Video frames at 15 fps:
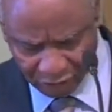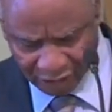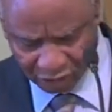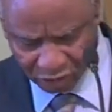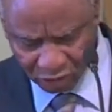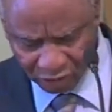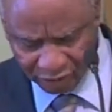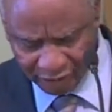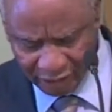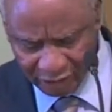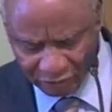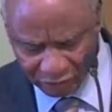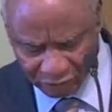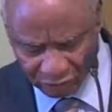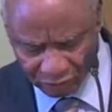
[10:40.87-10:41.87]
just
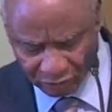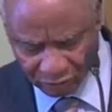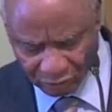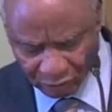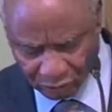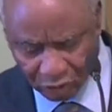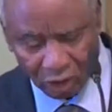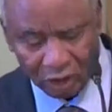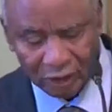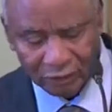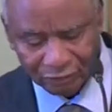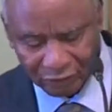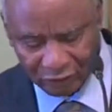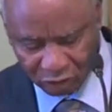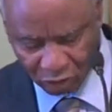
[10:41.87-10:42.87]
tells you sorry, in
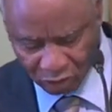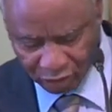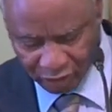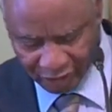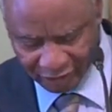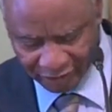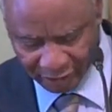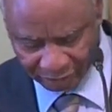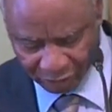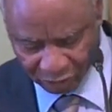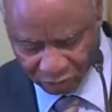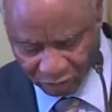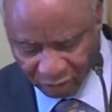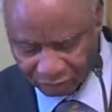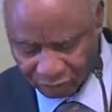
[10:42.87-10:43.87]
1 Corinthians chapter
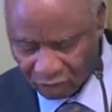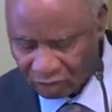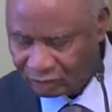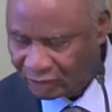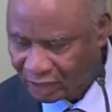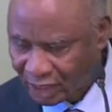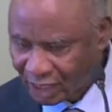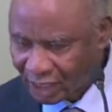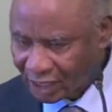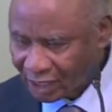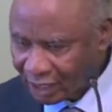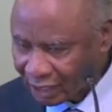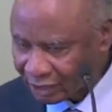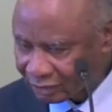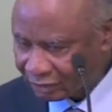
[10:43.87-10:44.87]
12, just
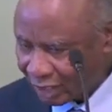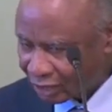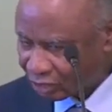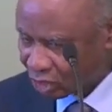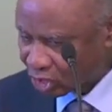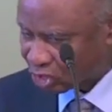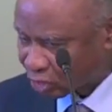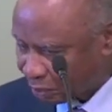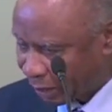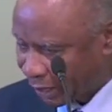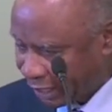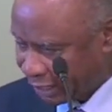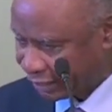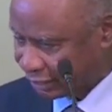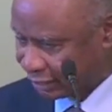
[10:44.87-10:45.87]
try to
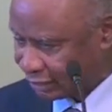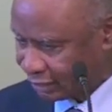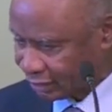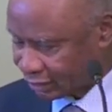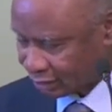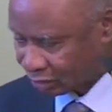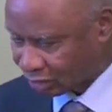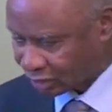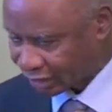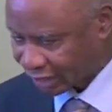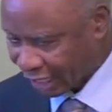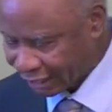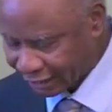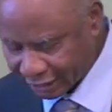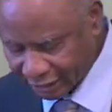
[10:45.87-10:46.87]
explain to us
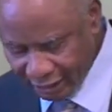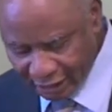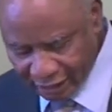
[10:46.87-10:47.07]
that